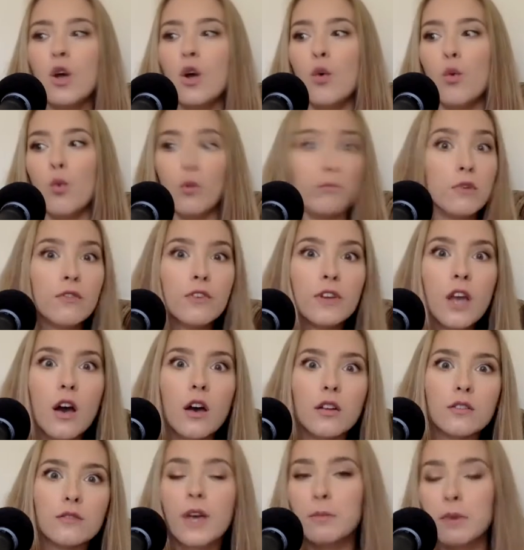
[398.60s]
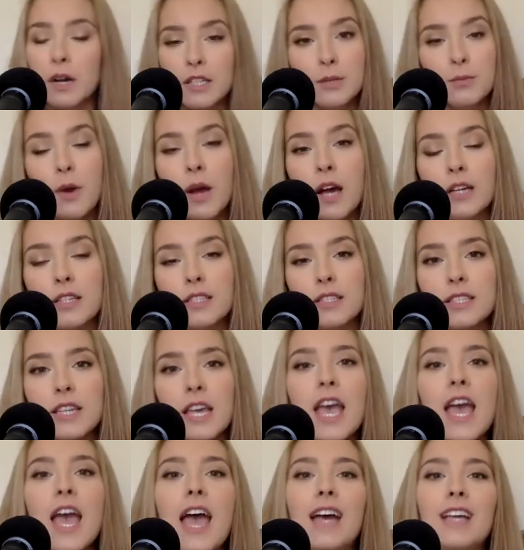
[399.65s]
We're moving on. I'm not depressed.
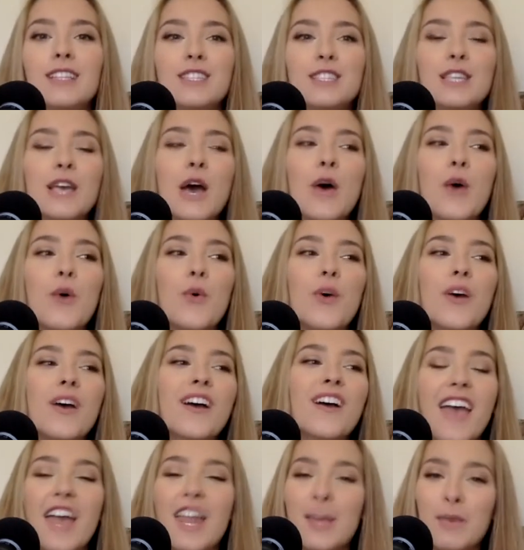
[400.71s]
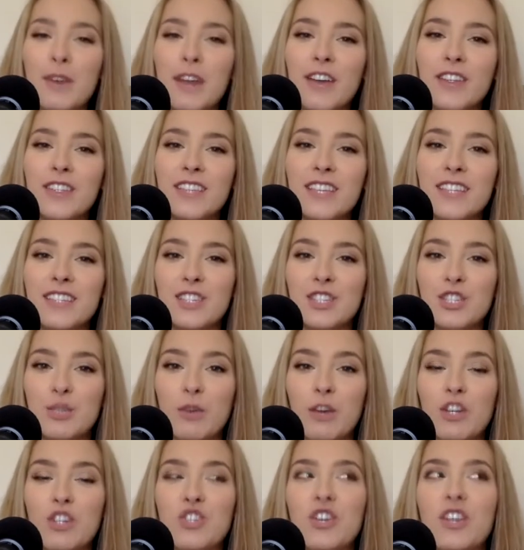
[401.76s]
And so anyone else in that
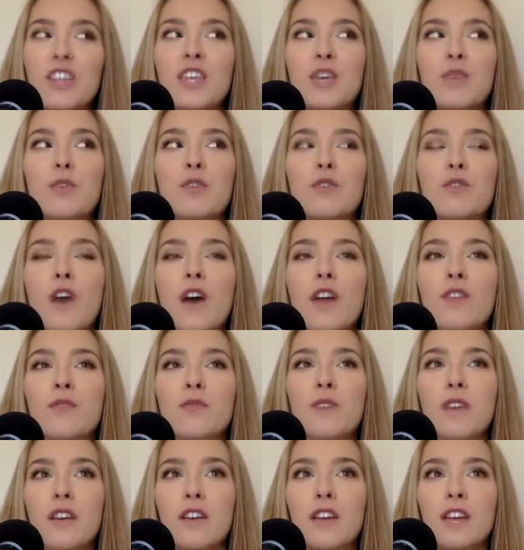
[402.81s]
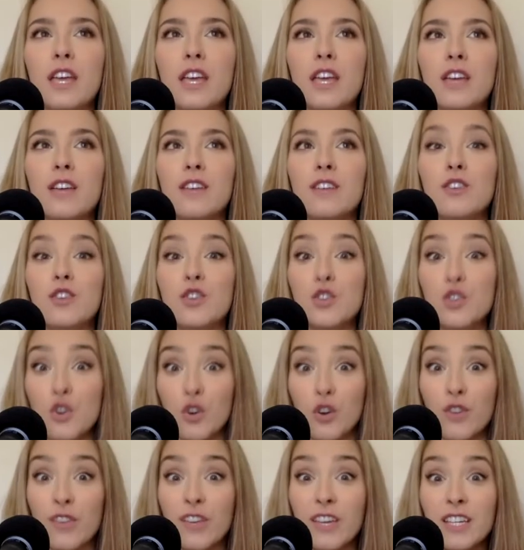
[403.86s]
situation, I think, would have gotten very
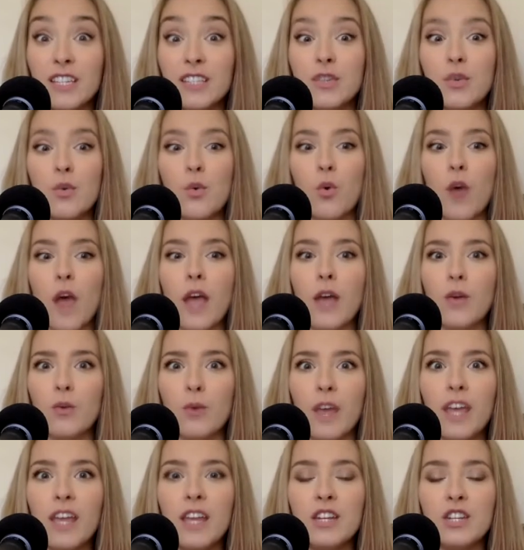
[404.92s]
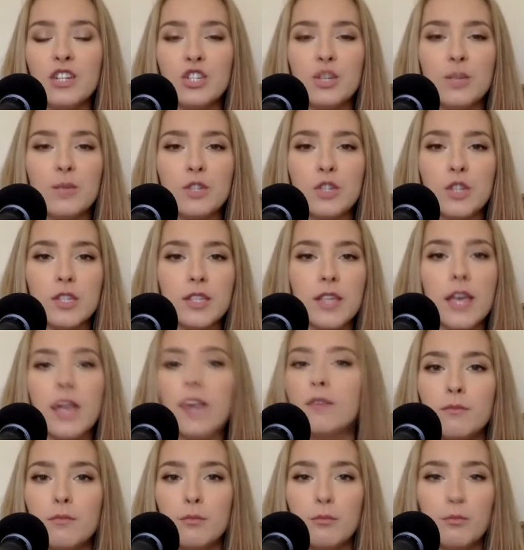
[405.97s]
nervous or irate. And she was just
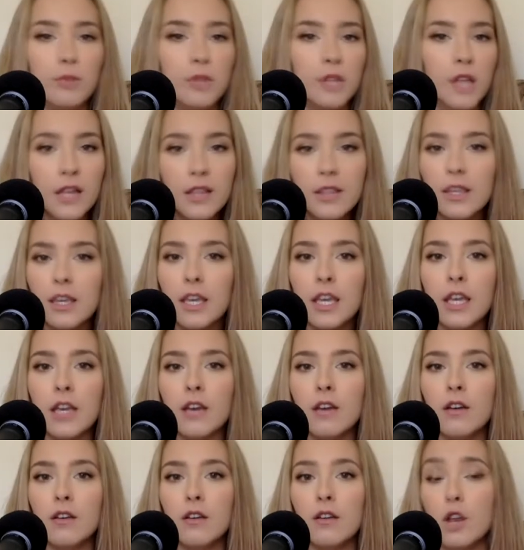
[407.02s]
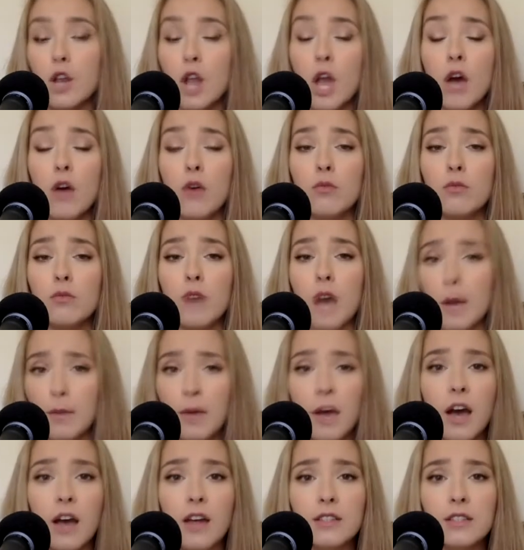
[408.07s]
like, bluntly, no, I'm
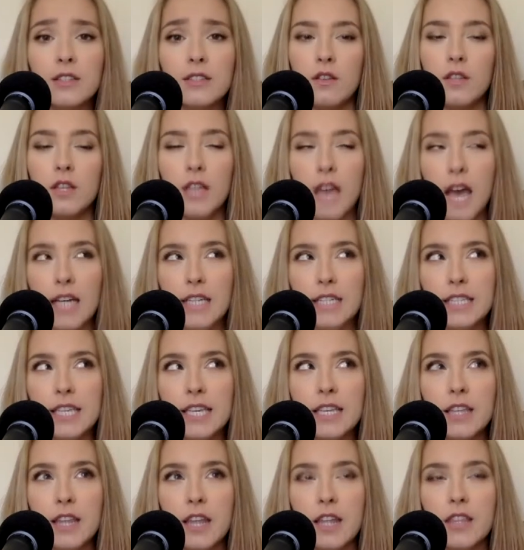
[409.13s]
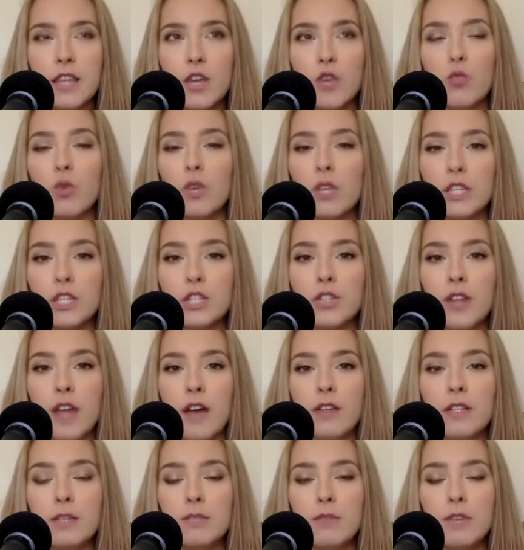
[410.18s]
not. The last thing that I think really stood
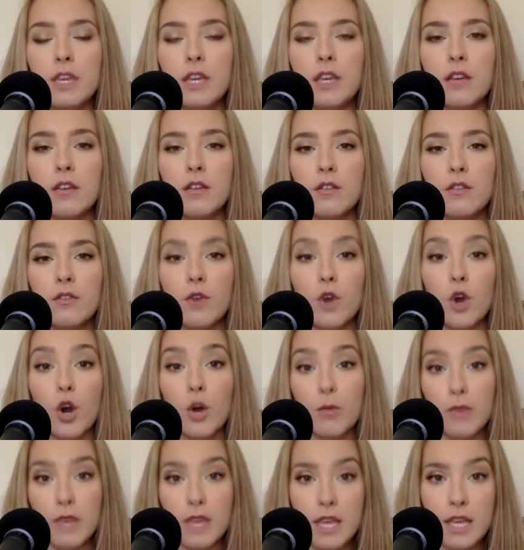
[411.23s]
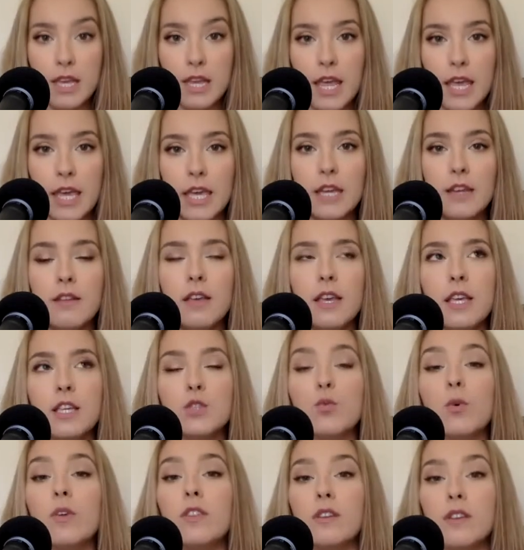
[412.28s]
out to me for her being an 8
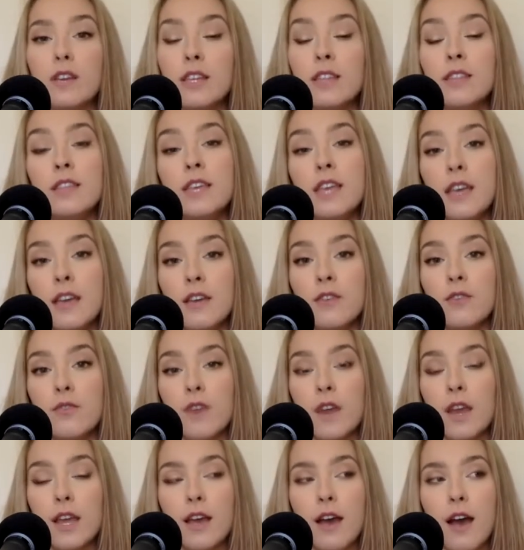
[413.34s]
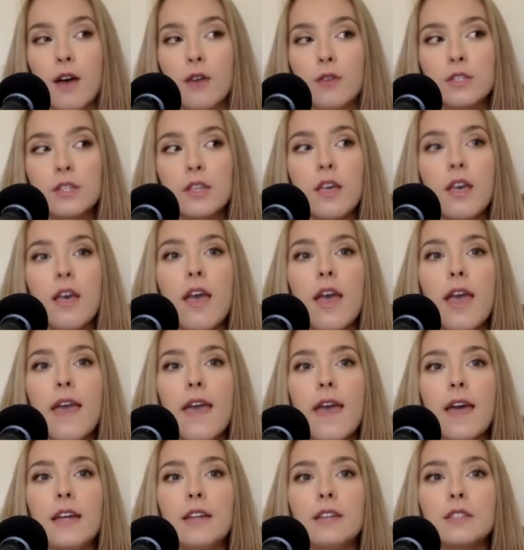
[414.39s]
is when they're in the Anne Frank house
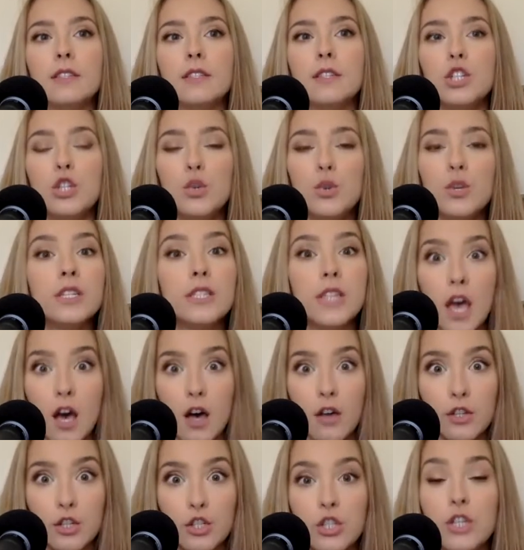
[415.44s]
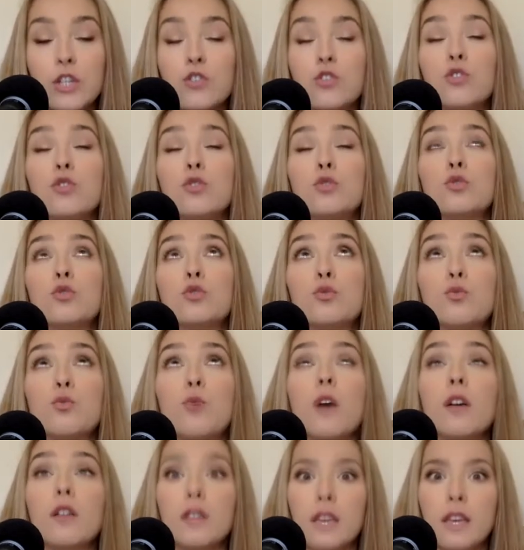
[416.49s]
and you can tell that she is
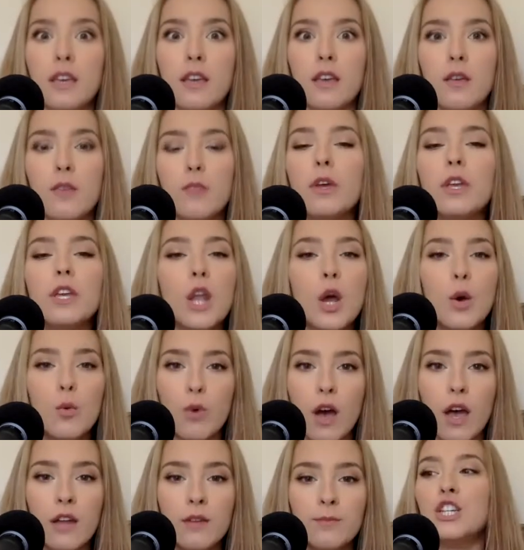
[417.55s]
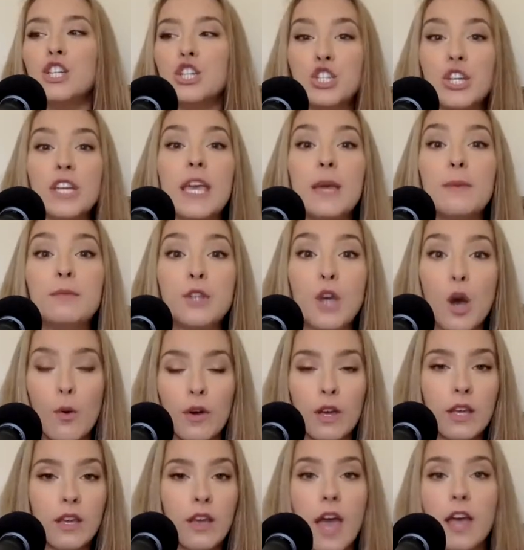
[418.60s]
struggling. But you know what? She keeps
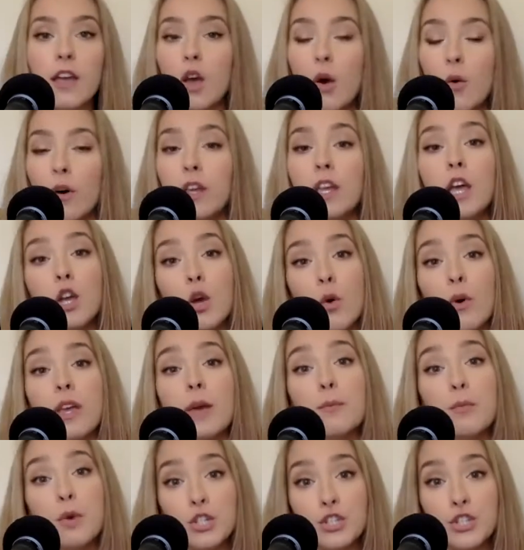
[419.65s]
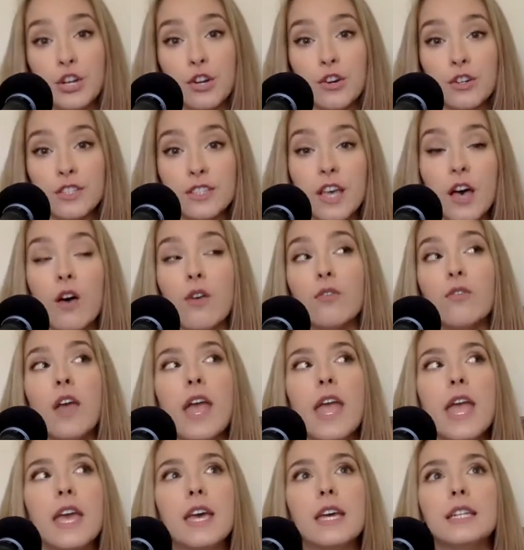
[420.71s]
going and going and going and pushing herself.
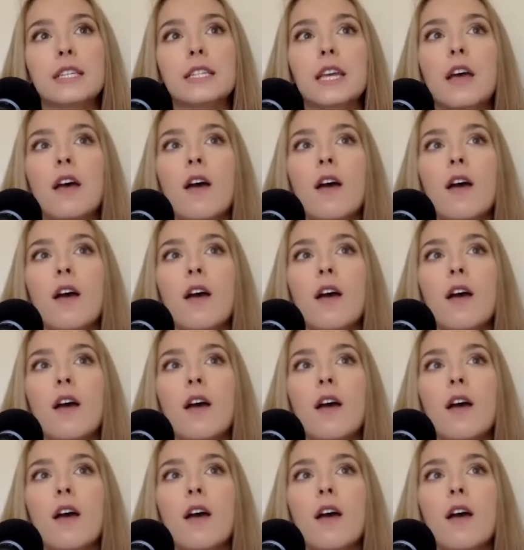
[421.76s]
And